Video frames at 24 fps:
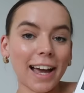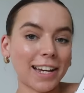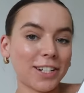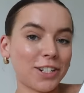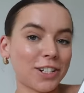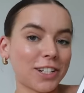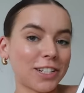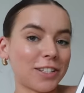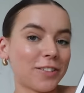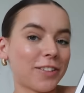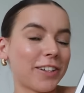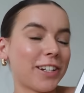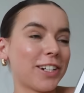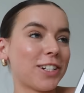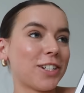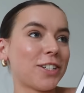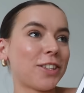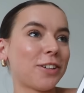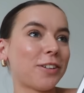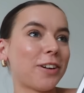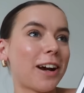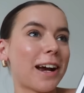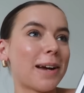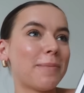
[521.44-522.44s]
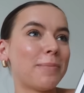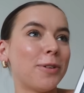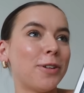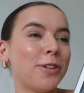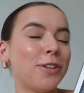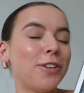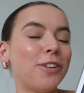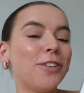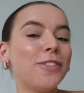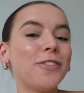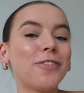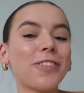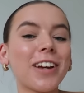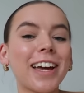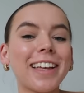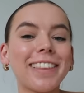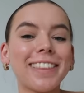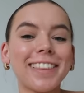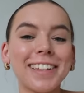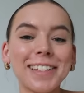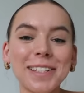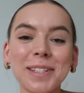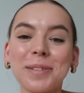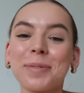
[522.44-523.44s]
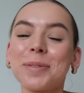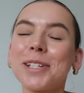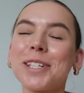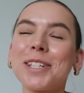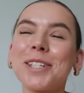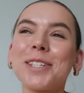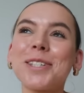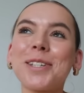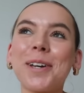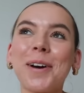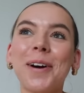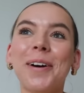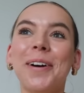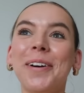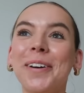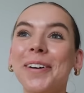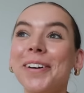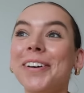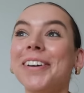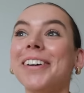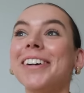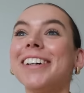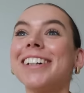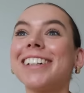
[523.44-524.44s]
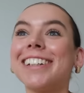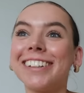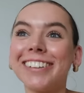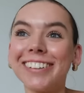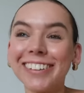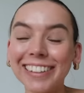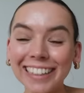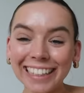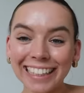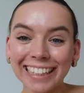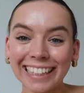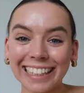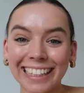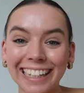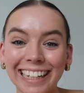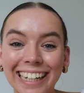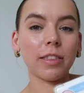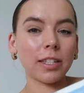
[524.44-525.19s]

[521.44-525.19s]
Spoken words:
I just finished The Right Move and this was so good.